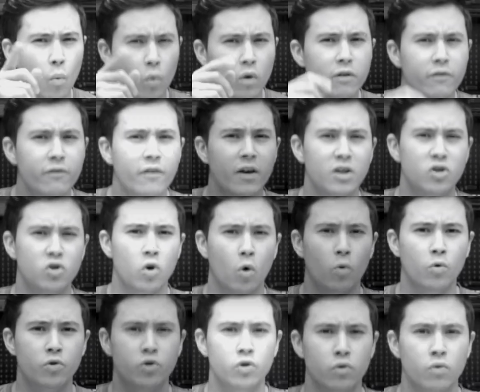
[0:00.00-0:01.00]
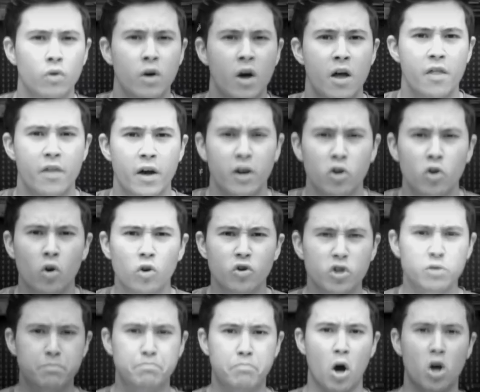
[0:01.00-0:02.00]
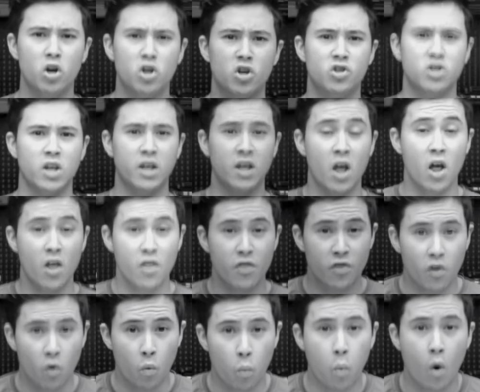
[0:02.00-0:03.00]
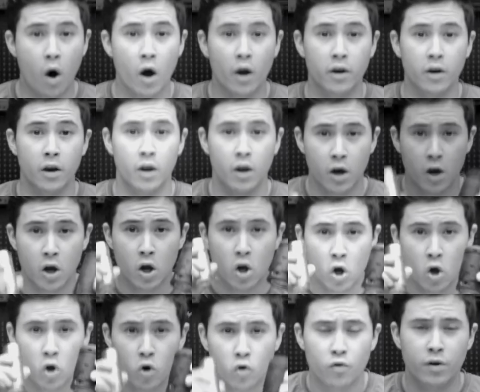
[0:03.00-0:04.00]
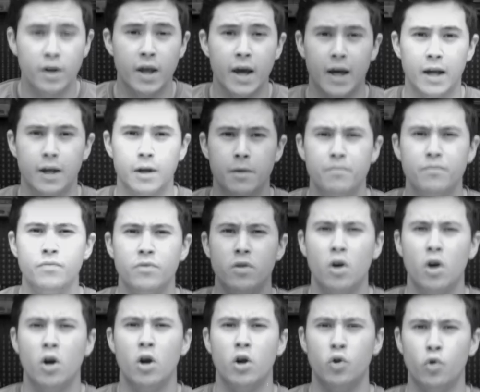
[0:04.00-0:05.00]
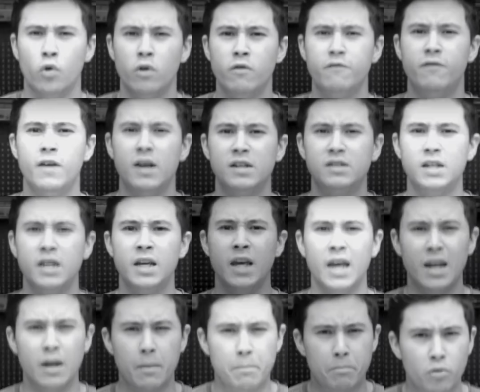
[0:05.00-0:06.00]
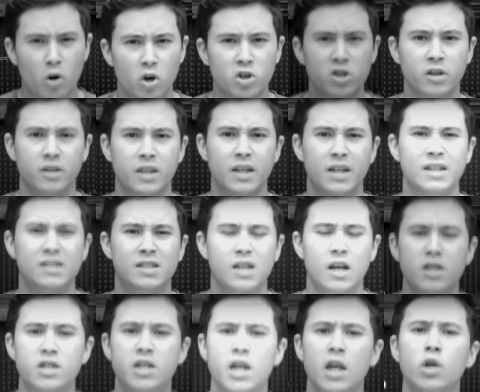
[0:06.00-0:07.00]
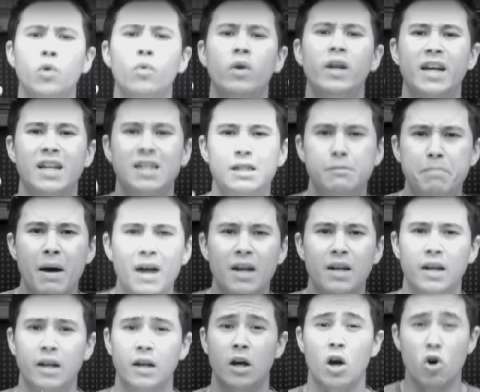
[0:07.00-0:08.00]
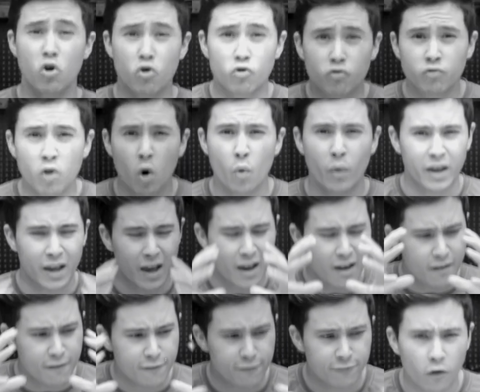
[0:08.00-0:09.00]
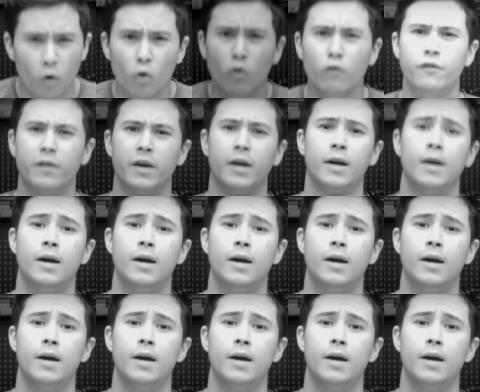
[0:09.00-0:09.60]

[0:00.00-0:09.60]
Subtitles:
what if I told you that you're not just purchasing the one grenade? You're investing in a project that is continually expanding, growing, evolving.